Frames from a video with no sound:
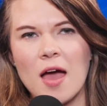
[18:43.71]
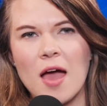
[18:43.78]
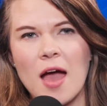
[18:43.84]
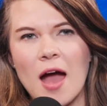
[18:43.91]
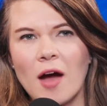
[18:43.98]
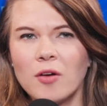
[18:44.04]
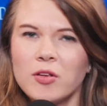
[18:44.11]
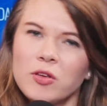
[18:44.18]

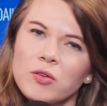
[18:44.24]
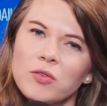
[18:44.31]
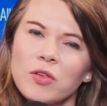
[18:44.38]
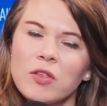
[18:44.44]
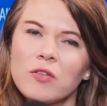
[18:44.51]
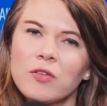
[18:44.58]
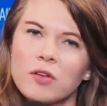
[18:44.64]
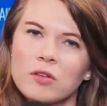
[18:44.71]
how do you
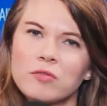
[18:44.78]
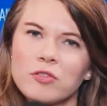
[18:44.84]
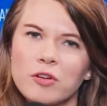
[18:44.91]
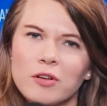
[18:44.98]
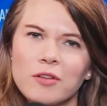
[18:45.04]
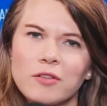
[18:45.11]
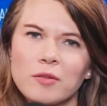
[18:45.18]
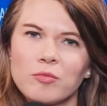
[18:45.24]
see the field of
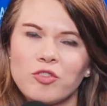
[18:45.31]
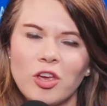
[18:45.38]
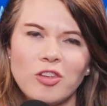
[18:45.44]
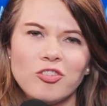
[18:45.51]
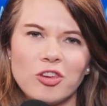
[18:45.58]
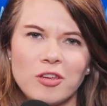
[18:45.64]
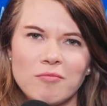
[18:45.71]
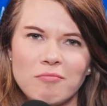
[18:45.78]
journalism
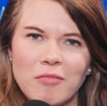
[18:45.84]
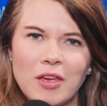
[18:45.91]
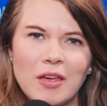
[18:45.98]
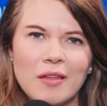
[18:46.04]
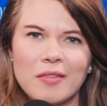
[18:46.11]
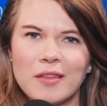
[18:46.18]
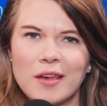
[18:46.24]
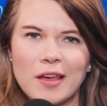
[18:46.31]
changing
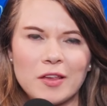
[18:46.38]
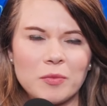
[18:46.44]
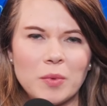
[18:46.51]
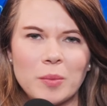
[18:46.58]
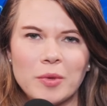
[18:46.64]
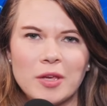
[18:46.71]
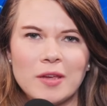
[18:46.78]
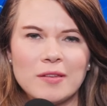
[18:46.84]
in the next
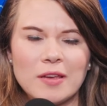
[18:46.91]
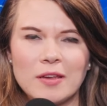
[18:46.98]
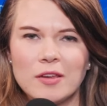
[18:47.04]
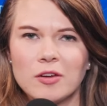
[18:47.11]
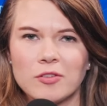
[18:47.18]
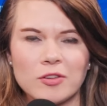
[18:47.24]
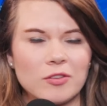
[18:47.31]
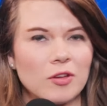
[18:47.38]
maybe 10 years?